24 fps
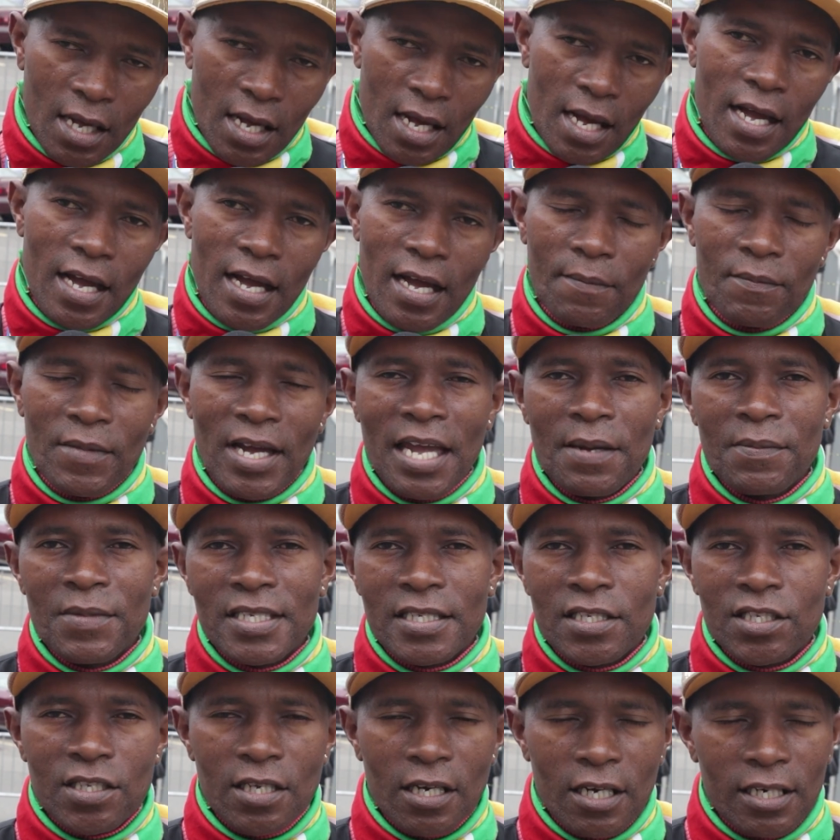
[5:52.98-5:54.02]
I'm
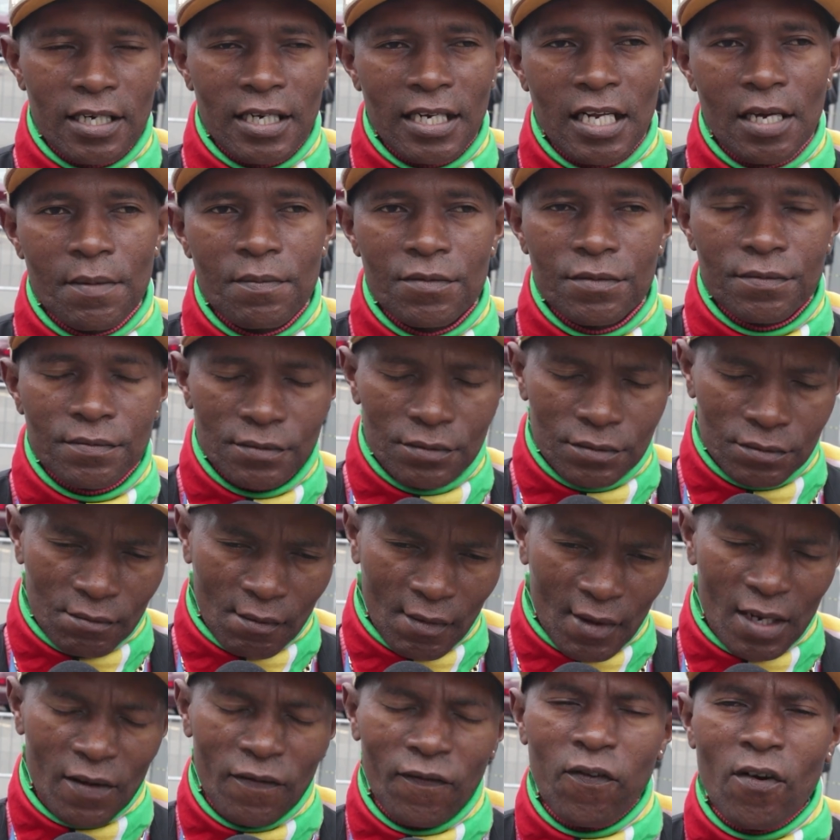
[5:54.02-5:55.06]
his son, and I'm
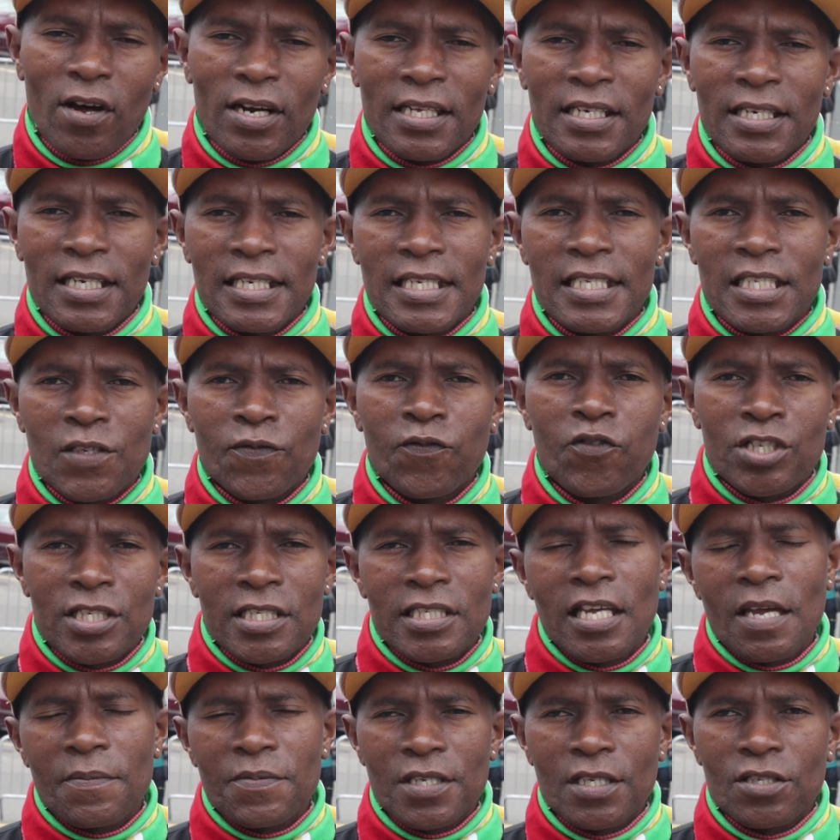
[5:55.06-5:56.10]
falling in his
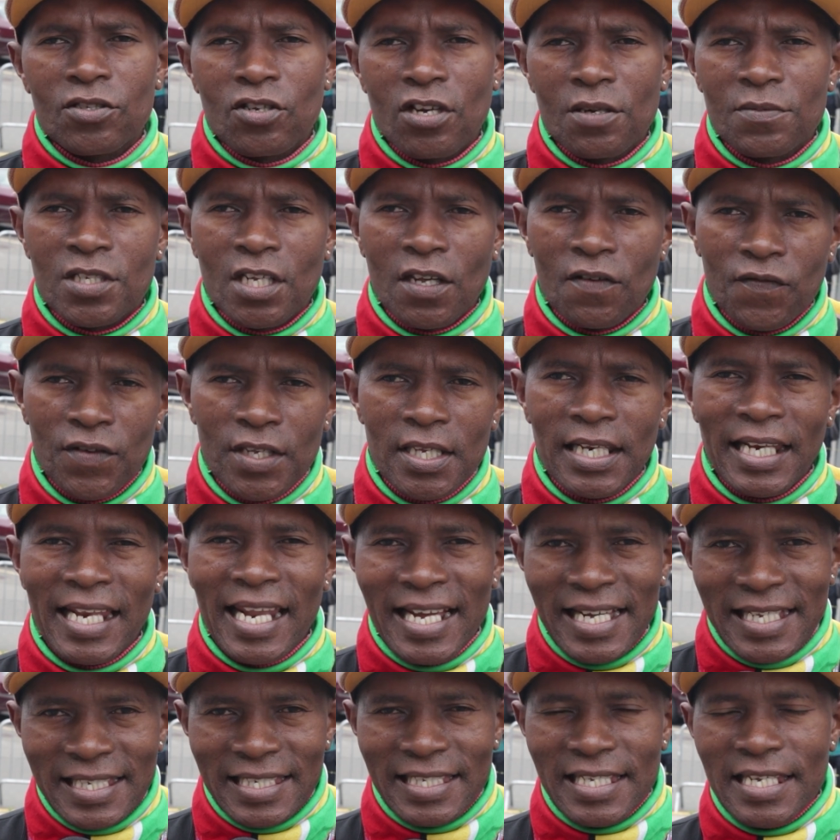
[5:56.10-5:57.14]
footsteps in terms of the
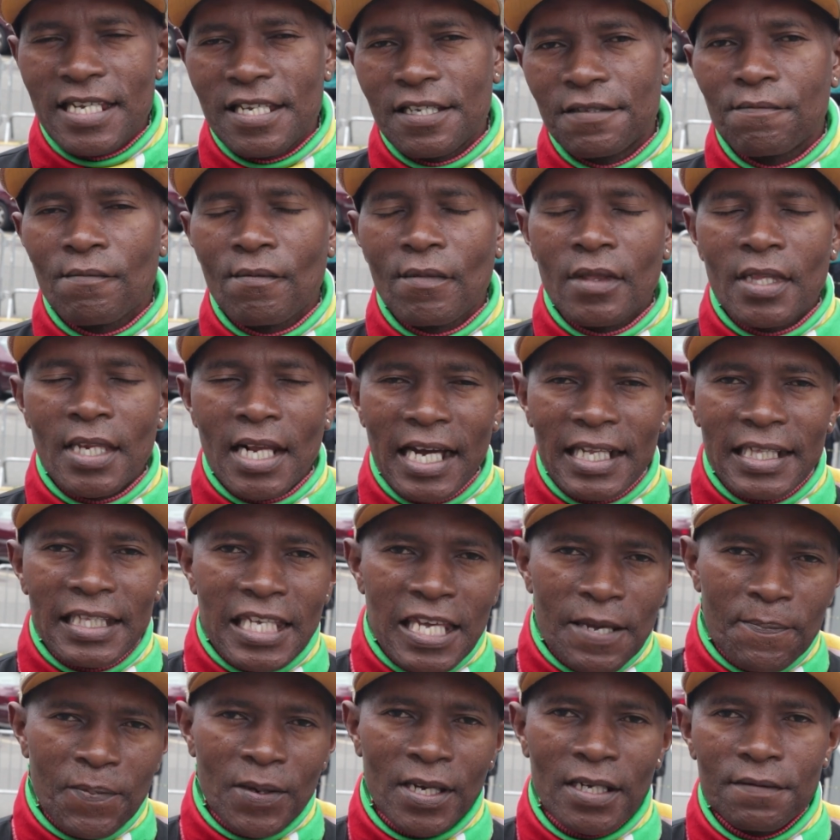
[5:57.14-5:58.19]
legacy and
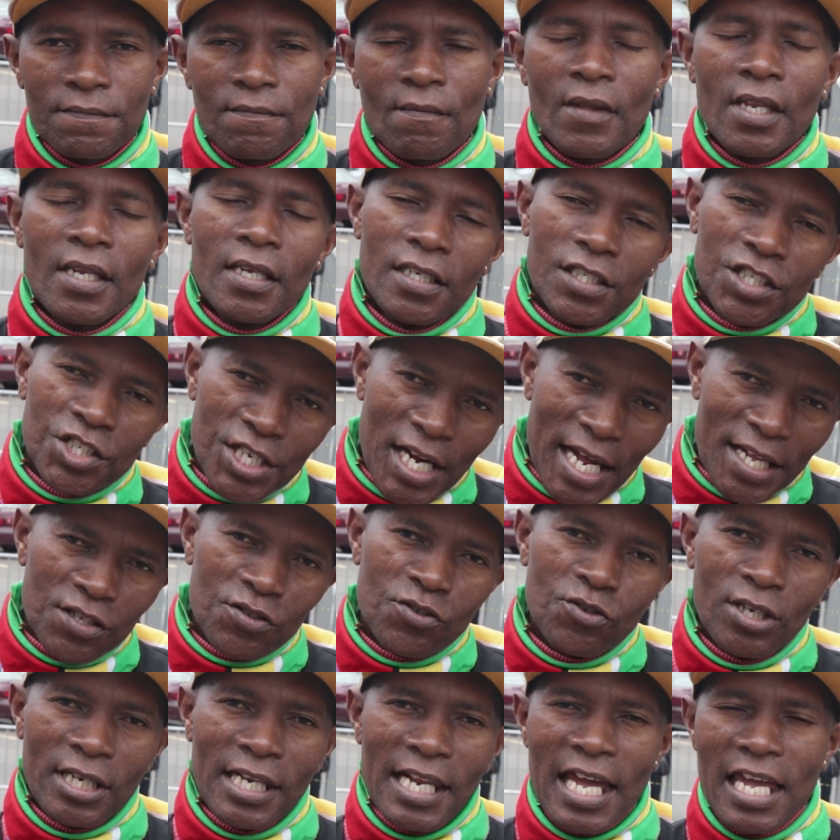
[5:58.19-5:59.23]
keeping
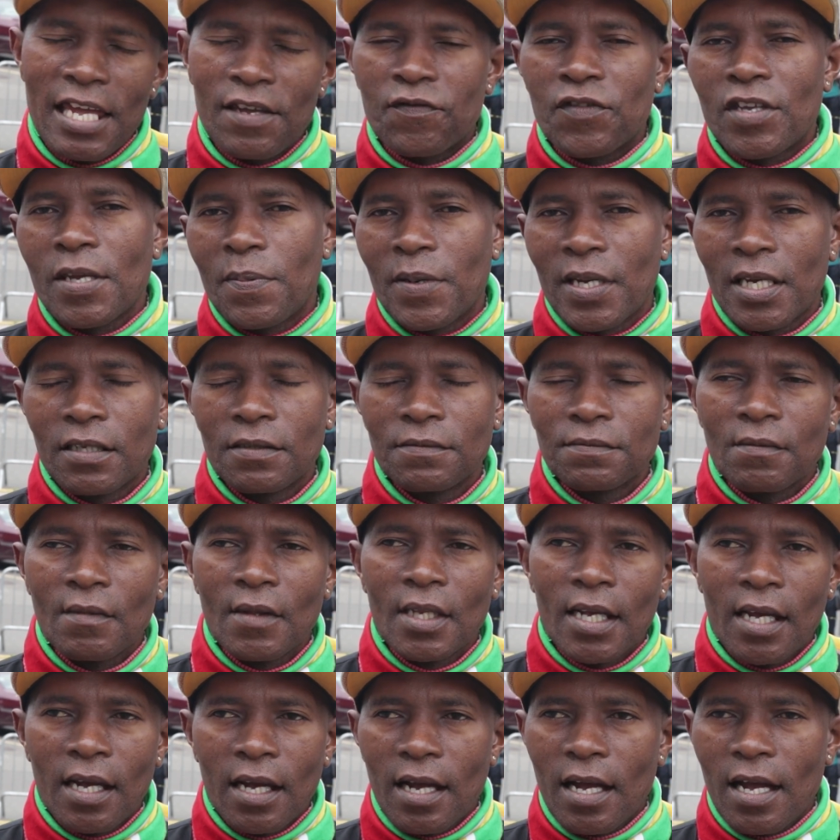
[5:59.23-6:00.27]
Shanto alive, keeping
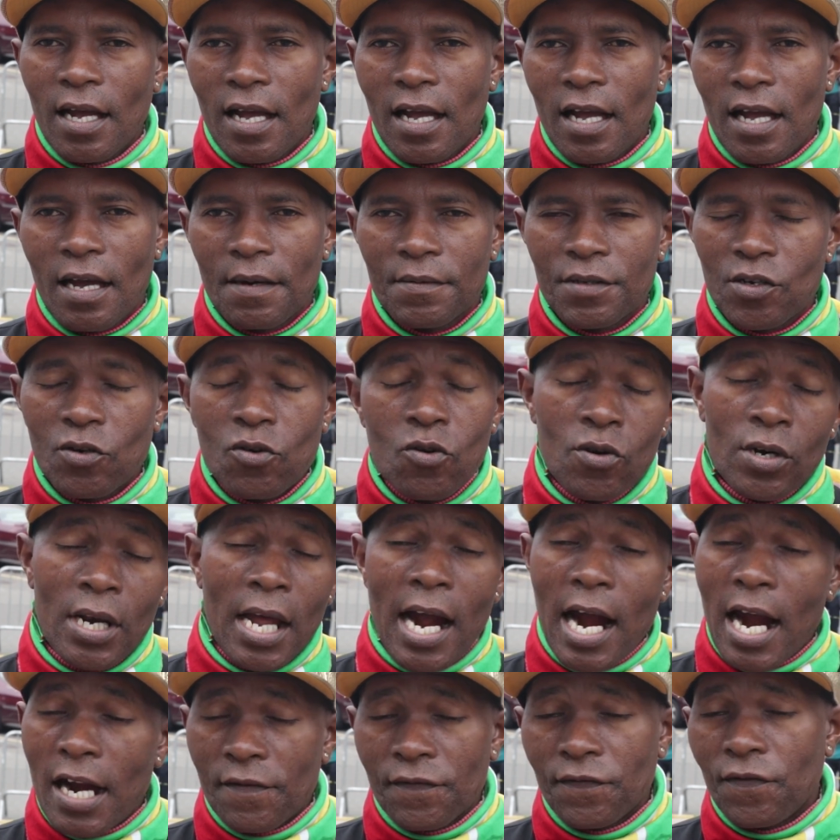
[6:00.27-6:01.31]
the whole
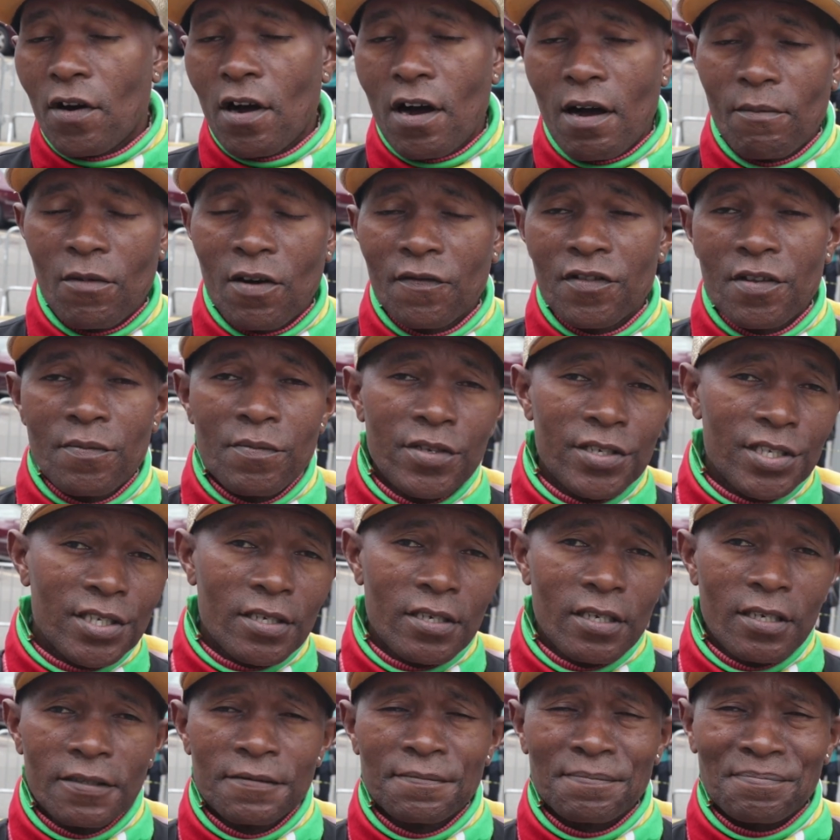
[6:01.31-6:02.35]
art form of the
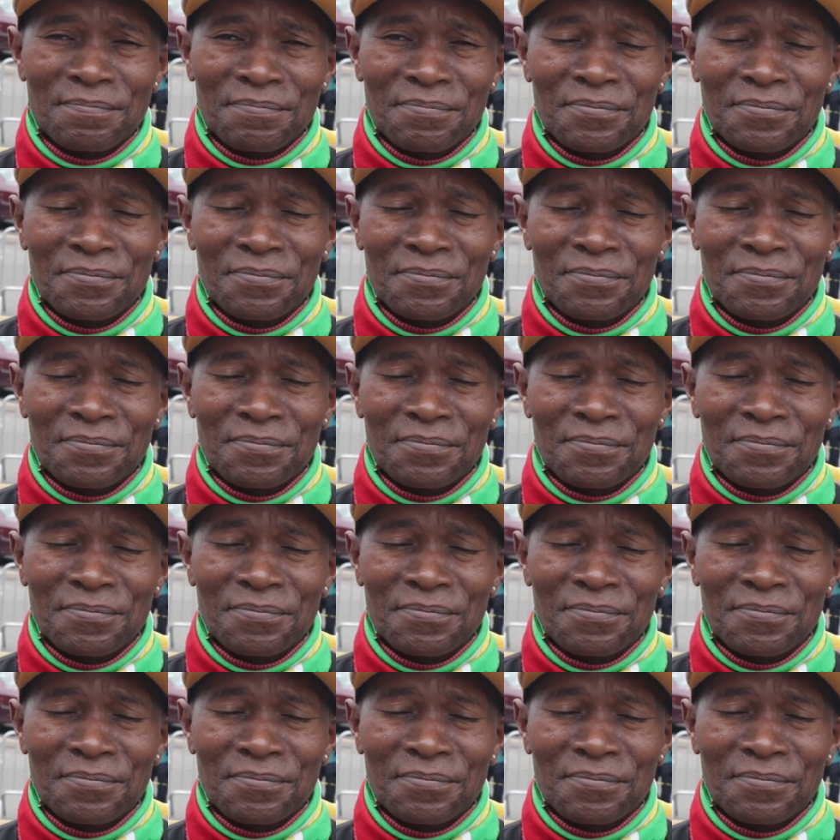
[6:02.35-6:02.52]
musical